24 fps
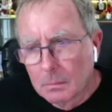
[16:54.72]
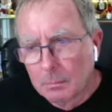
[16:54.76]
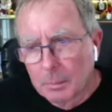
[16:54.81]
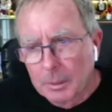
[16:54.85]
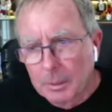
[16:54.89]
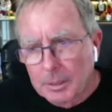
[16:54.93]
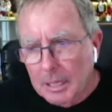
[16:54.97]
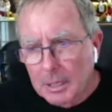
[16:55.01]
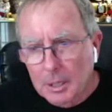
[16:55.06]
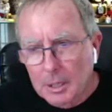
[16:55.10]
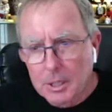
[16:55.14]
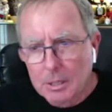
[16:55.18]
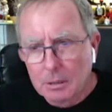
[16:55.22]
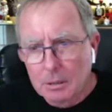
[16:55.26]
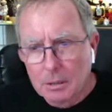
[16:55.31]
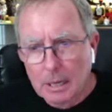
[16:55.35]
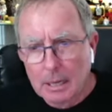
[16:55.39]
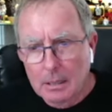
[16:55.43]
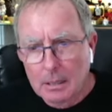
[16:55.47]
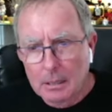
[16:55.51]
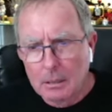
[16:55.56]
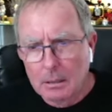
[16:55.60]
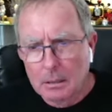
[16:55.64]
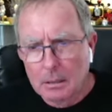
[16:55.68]
But they still
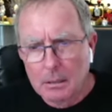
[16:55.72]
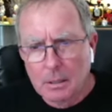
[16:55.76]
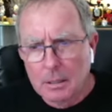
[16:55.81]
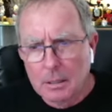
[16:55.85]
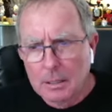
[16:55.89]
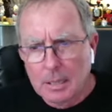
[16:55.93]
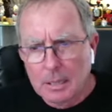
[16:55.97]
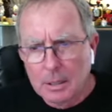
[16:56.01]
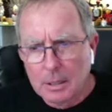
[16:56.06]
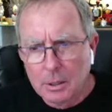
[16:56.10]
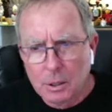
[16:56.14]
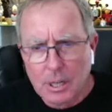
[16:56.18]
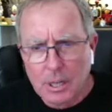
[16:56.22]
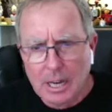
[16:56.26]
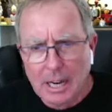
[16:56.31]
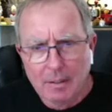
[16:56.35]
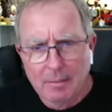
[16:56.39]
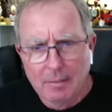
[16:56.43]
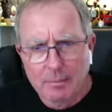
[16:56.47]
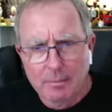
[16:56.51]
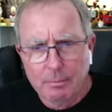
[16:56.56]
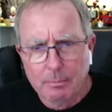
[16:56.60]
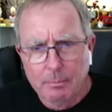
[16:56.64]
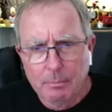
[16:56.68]
had. Didn't she
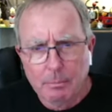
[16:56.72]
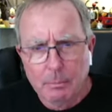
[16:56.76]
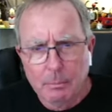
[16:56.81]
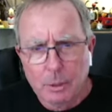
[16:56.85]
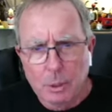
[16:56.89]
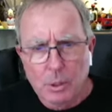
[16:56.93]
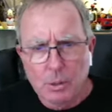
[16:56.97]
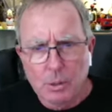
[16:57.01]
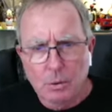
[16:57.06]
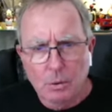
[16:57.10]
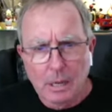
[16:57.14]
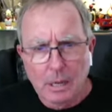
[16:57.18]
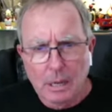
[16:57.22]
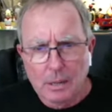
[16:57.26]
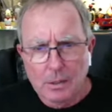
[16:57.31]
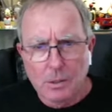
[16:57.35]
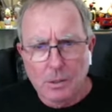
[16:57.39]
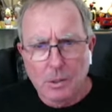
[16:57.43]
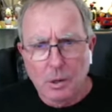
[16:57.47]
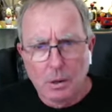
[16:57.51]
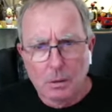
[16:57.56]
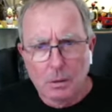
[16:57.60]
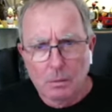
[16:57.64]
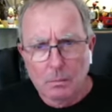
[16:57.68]
have musical
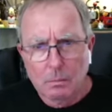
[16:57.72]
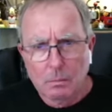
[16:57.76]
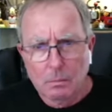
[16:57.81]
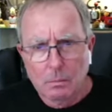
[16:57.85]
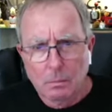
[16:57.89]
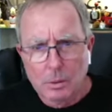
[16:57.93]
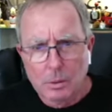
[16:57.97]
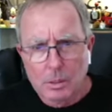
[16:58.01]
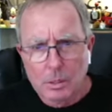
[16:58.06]
guests on musical